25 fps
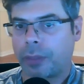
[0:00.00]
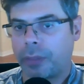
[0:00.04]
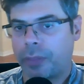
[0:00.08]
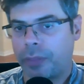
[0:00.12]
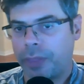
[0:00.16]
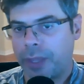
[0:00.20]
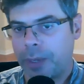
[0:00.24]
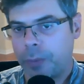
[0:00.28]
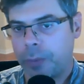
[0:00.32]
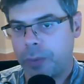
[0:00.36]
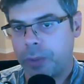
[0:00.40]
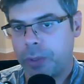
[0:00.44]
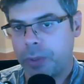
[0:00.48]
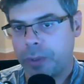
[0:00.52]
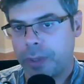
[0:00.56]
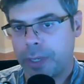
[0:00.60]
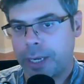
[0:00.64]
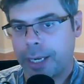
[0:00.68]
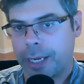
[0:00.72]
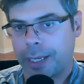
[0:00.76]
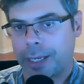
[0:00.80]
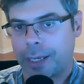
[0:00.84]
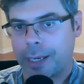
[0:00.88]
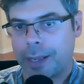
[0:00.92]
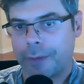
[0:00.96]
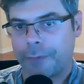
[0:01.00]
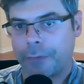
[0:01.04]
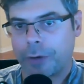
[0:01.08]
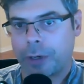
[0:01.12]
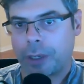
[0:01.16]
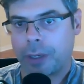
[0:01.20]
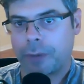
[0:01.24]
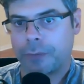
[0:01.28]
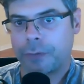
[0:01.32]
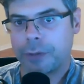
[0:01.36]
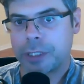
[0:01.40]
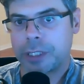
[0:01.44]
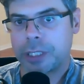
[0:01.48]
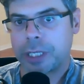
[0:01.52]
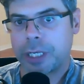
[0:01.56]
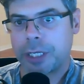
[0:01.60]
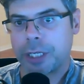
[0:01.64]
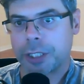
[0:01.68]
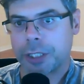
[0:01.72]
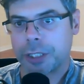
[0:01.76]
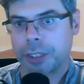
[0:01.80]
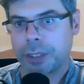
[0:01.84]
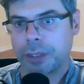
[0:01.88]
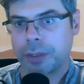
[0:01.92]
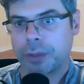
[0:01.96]
then you and I can have a
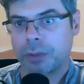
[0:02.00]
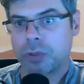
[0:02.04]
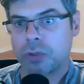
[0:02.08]
conversation.